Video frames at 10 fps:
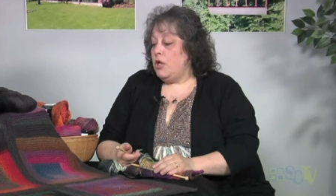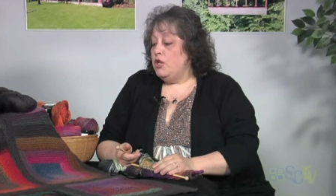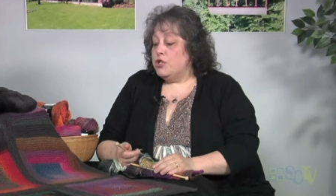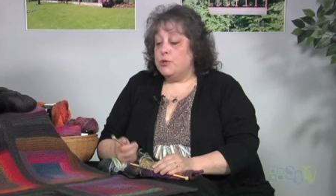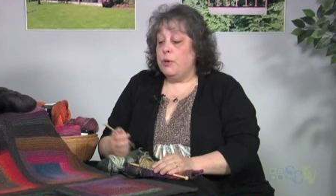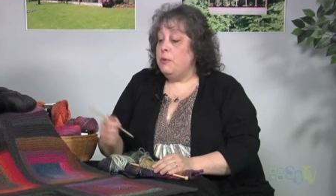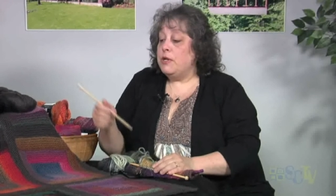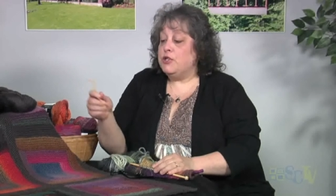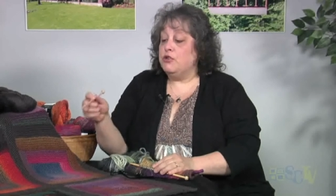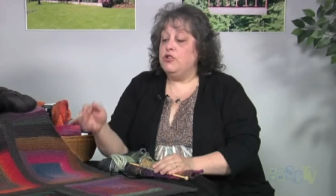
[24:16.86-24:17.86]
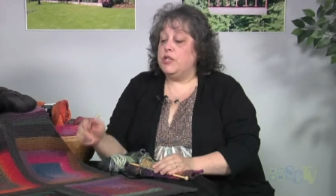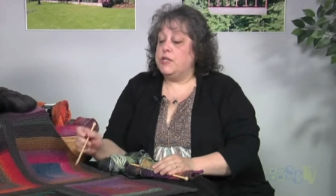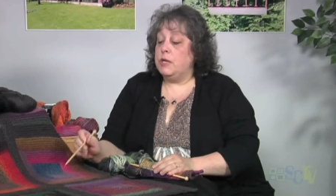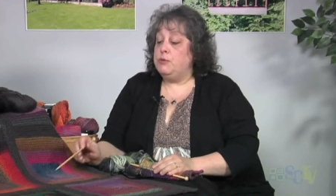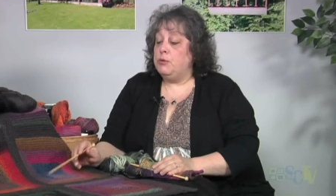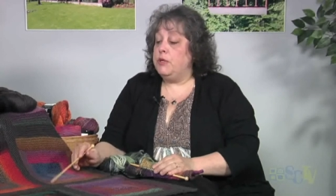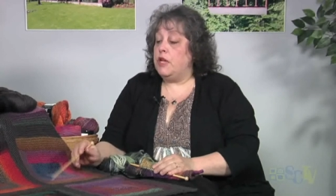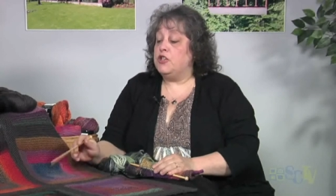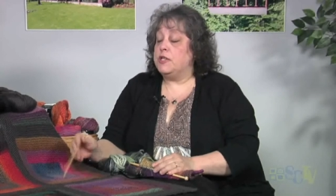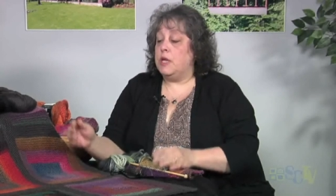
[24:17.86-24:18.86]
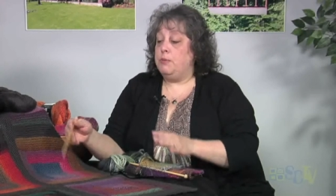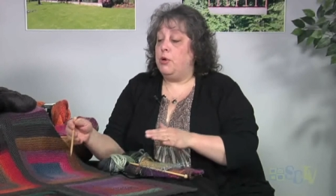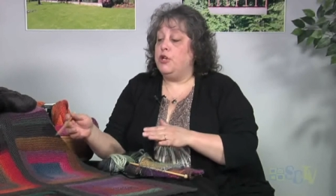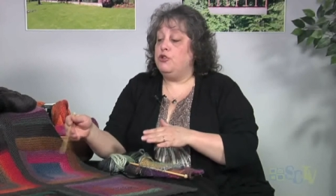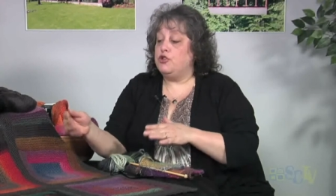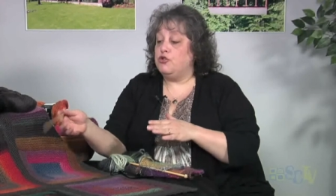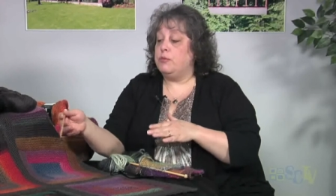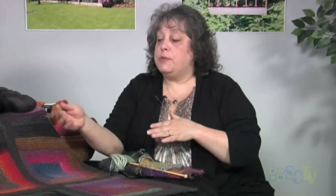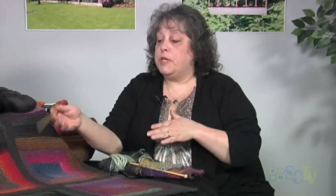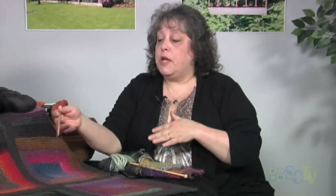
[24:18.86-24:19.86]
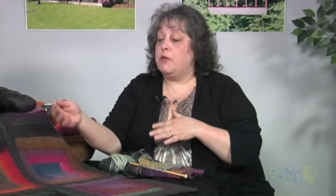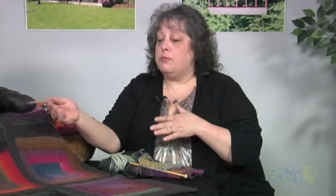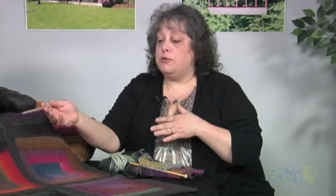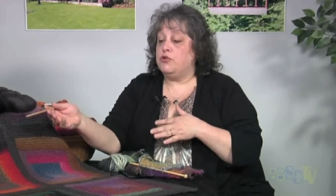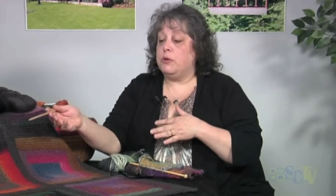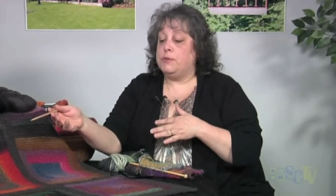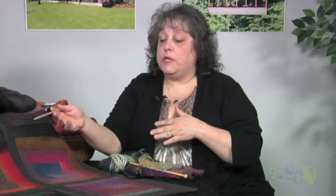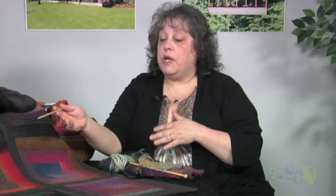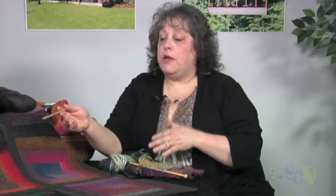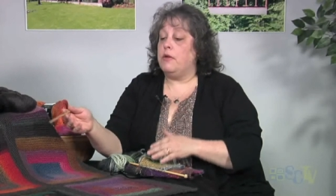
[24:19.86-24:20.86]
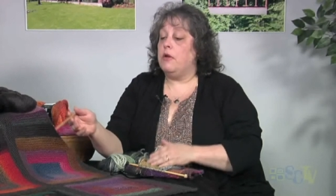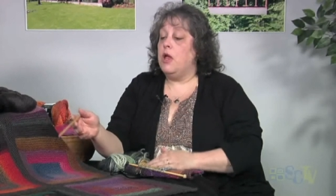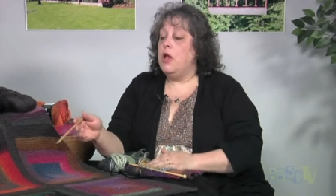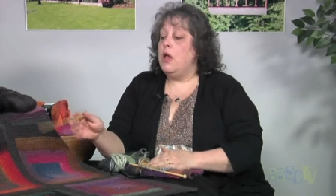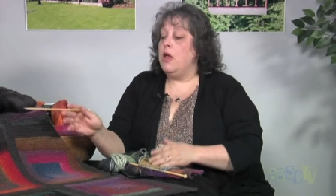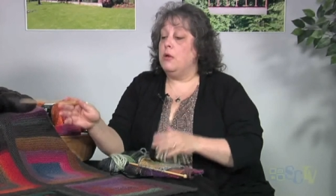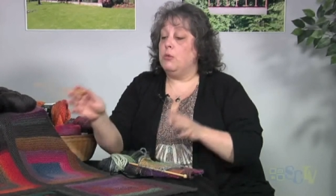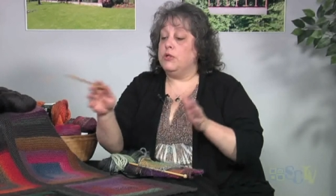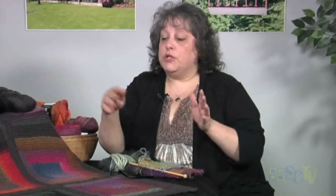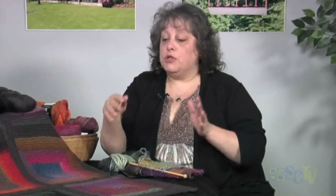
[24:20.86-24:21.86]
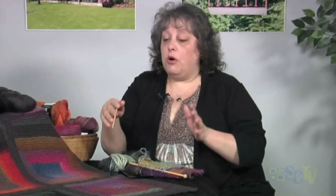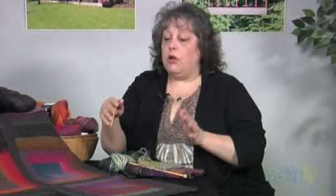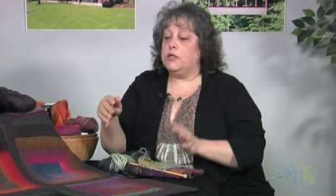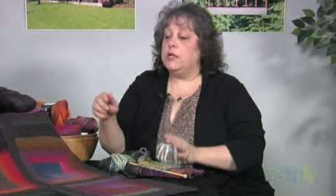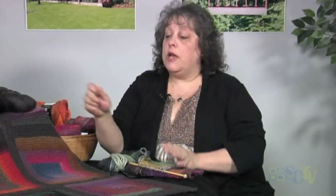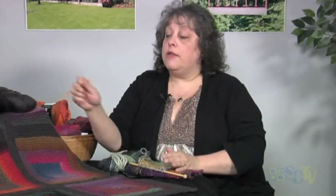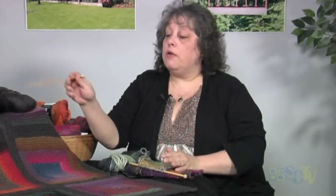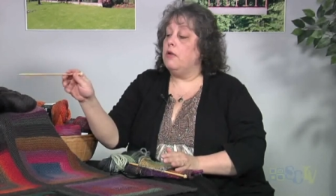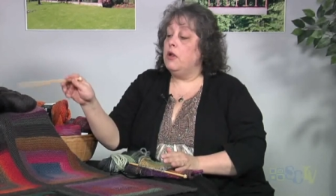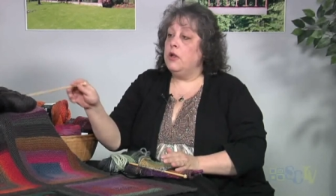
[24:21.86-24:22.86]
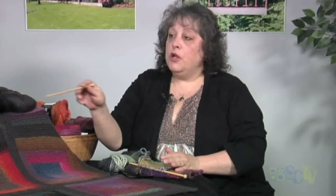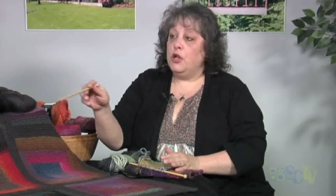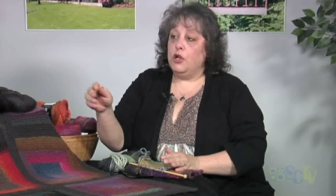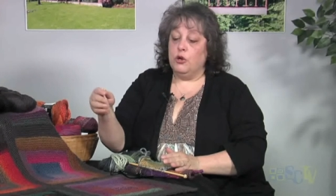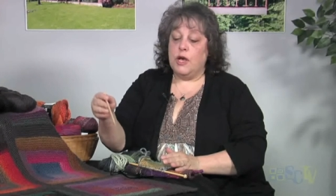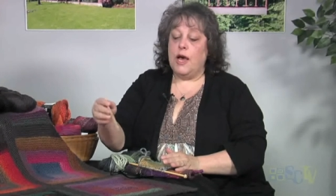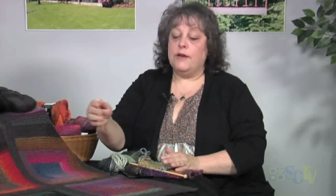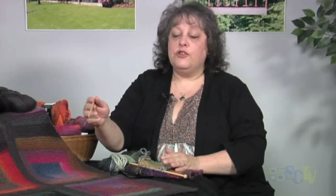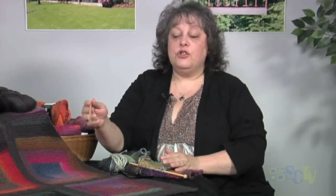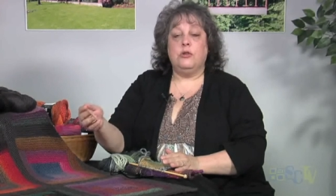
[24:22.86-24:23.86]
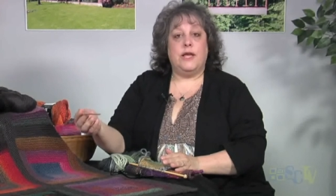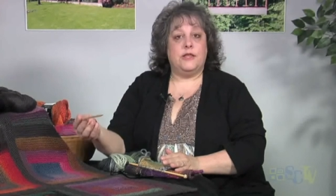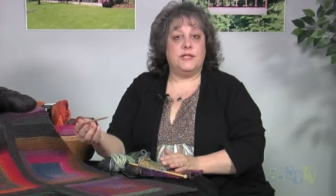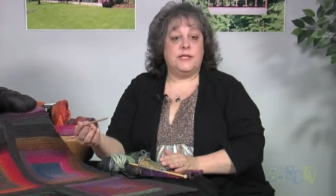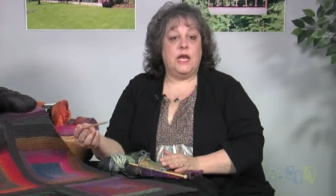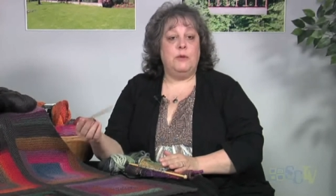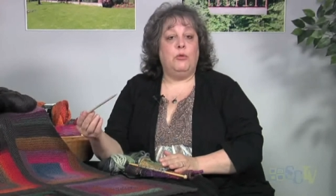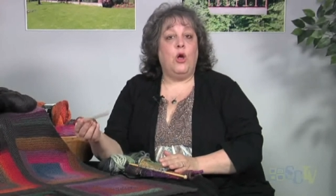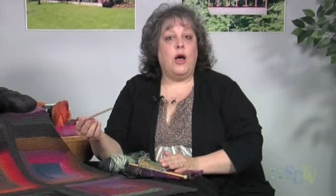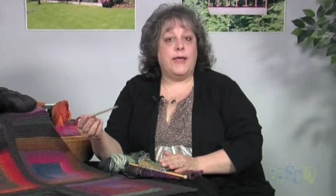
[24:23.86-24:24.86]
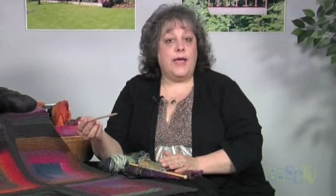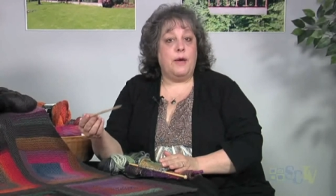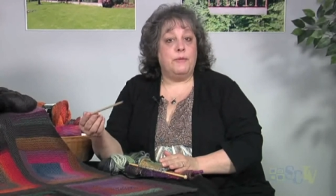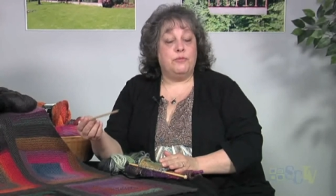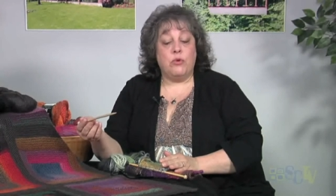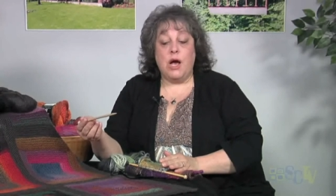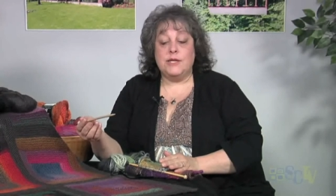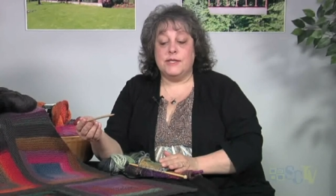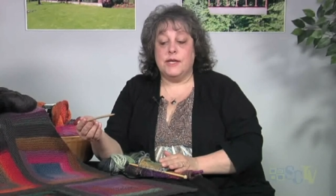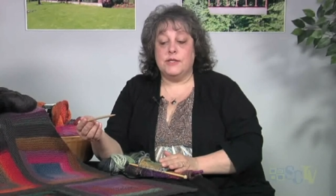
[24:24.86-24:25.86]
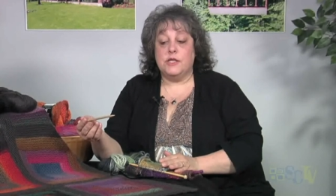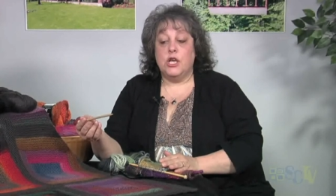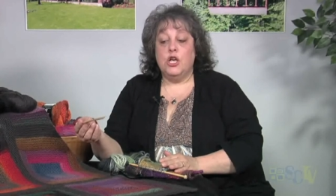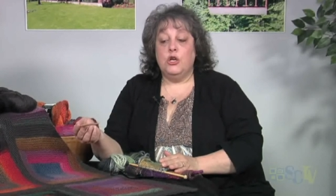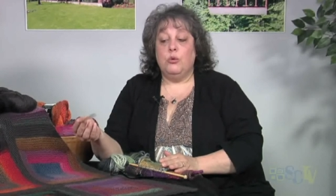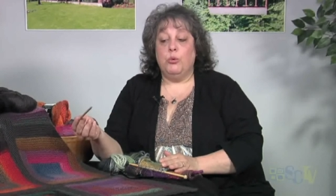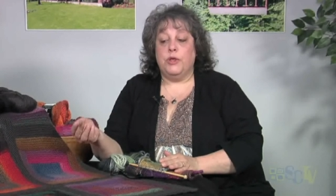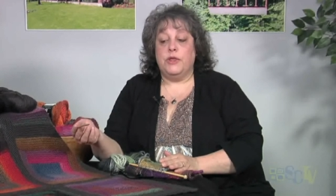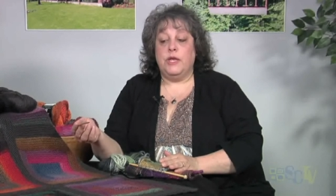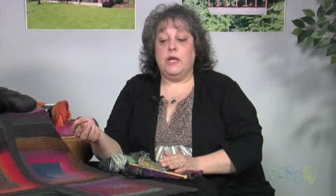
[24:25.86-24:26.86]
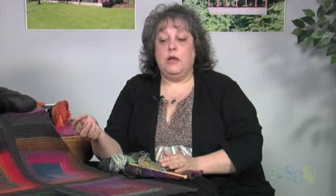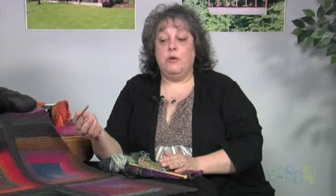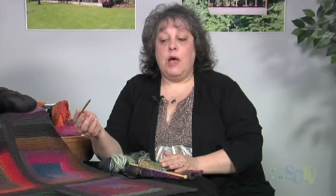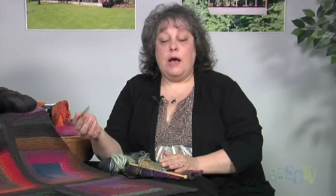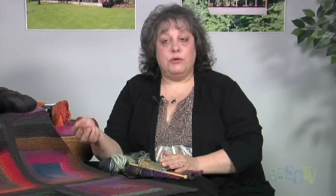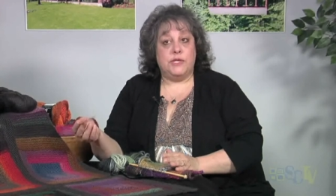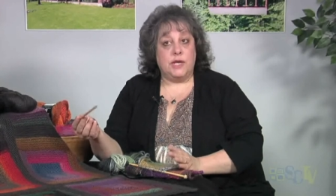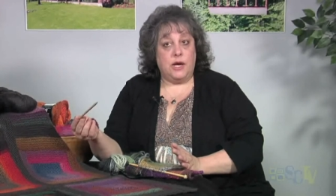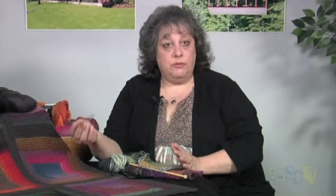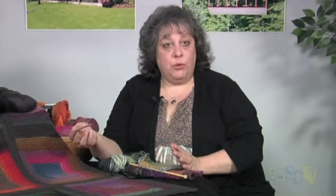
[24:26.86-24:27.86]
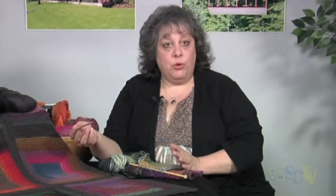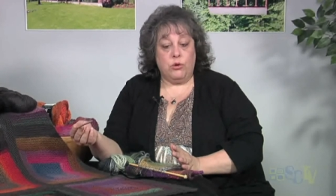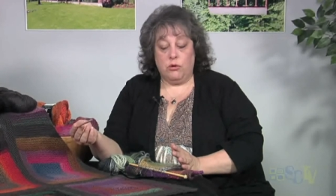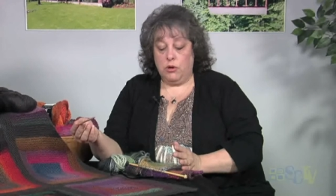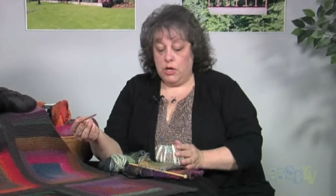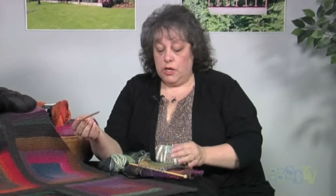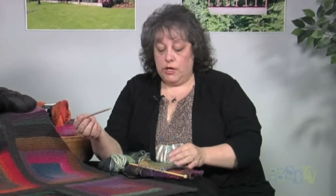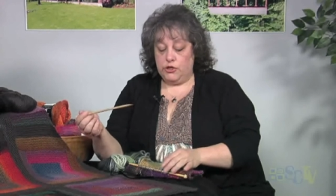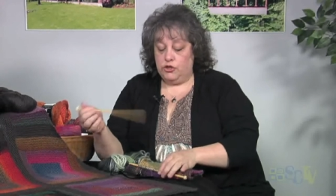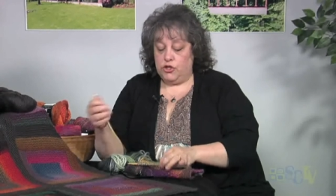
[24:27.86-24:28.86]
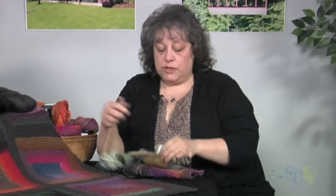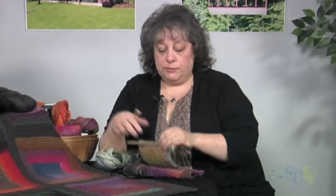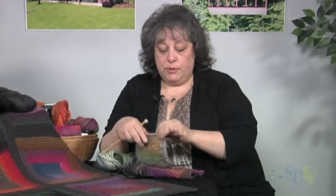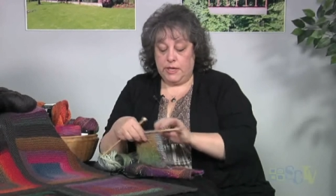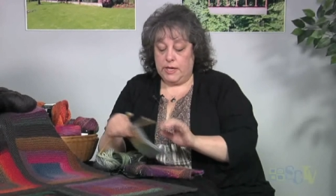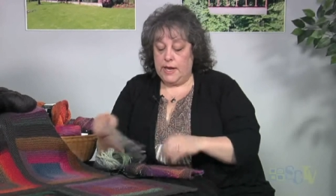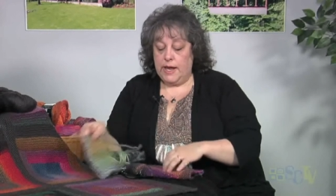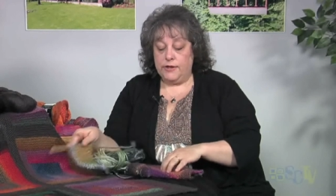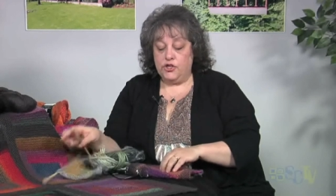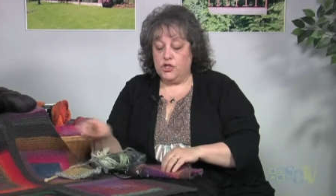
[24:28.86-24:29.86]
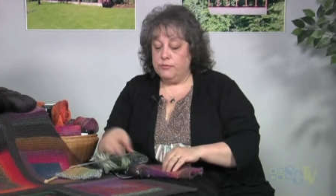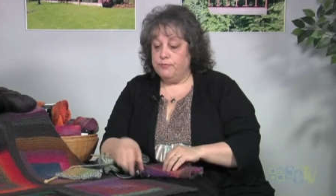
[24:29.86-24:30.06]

so anyway, so you just keep doing that. Just keep putting your strips together, strips together, and then once it's all together, you kind of do like the same log cabin process with the outside border. Is you just pick an edge.